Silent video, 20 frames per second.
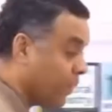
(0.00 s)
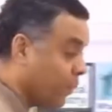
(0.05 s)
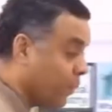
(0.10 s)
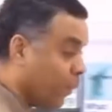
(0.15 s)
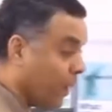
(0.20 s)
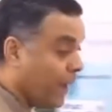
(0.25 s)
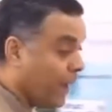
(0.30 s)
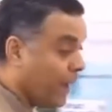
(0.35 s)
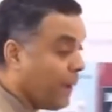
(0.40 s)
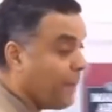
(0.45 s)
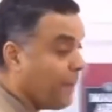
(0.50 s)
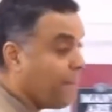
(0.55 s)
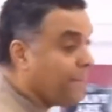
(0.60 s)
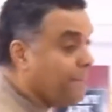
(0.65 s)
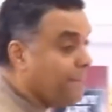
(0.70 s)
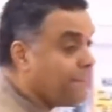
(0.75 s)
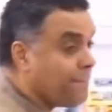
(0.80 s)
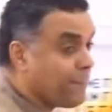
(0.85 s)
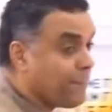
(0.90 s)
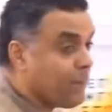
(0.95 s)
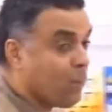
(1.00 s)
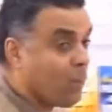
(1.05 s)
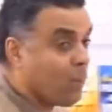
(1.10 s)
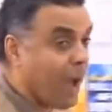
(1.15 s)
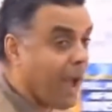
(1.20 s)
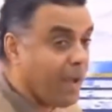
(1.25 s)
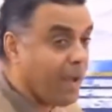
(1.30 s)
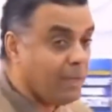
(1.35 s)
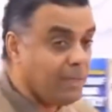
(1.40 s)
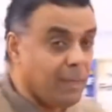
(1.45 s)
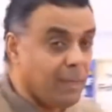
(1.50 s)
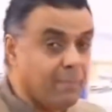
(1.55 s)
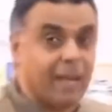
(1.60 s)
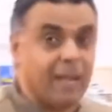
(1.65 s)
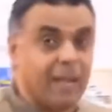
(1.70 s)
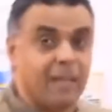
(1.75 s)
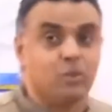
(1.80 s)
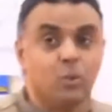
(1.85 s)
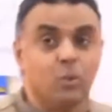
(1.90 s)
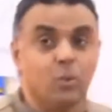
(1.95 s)
Why? Let me ask you, why
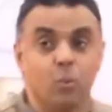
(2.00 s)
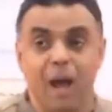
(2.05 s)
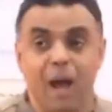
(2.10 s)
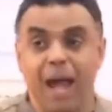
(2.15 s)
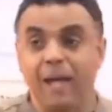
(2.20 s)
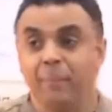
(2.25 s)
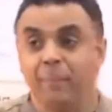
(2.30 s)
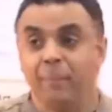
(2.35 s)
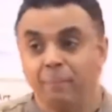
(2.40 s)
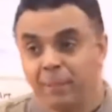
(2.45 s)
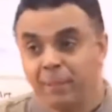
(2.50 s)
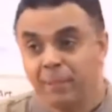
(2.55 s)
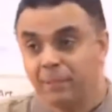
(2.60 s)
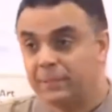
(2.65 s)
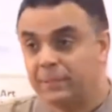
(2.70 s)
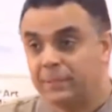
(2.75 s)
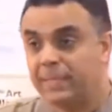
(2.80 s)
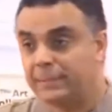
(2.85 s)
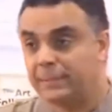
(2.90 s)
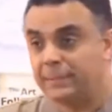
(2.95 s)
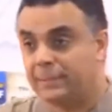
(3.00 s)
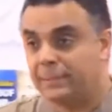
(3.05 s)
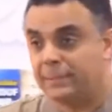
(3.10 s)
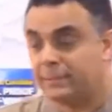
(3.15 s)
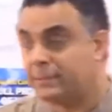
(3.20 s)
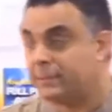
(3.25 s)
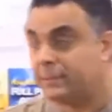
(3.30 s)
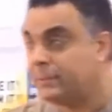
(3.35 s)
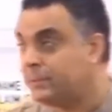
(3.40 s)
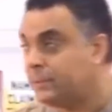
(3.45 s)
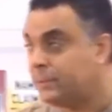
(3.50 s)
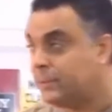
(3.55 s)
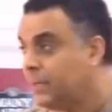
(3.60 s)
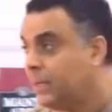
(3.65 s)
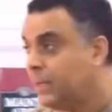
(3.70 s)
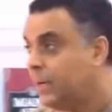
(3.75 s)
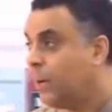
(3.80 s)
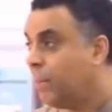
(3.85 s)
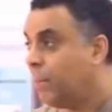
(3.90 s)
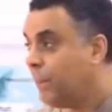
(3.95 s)
build churches?
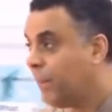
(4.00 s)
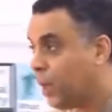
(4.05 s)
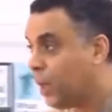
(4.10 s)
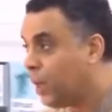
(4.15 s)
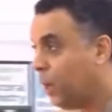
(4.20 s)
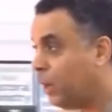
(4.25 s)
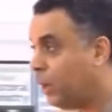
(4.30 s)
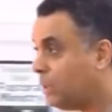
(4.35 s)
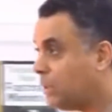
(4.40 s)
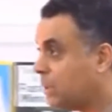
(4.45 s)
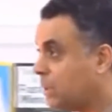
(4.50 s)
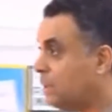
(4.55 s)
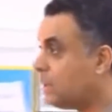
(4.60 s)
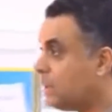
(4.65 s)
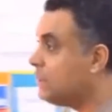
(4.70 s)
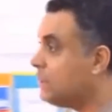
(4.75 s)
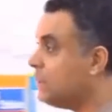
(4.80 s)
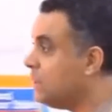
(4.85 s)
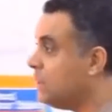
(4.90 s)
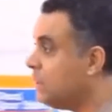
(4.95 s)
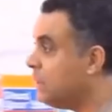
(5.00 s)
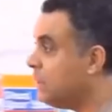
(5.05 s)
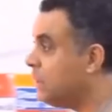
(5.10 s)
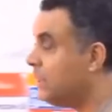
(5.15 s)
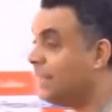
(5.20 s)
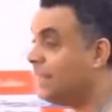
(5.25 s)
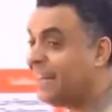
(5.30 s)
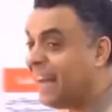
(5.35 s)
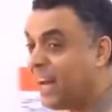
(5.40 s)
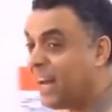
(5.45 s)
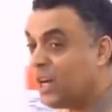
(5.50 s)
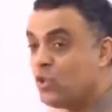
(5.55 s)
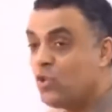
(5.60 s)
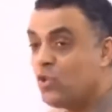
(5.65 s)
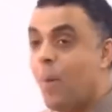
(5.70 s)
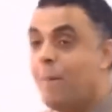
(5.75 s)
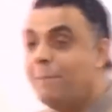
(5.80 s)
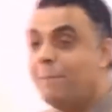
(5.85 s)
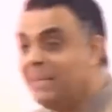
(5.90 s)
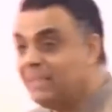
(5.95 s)
Because there are no meeting
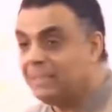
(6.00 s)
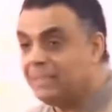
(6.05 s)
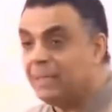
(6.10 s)
places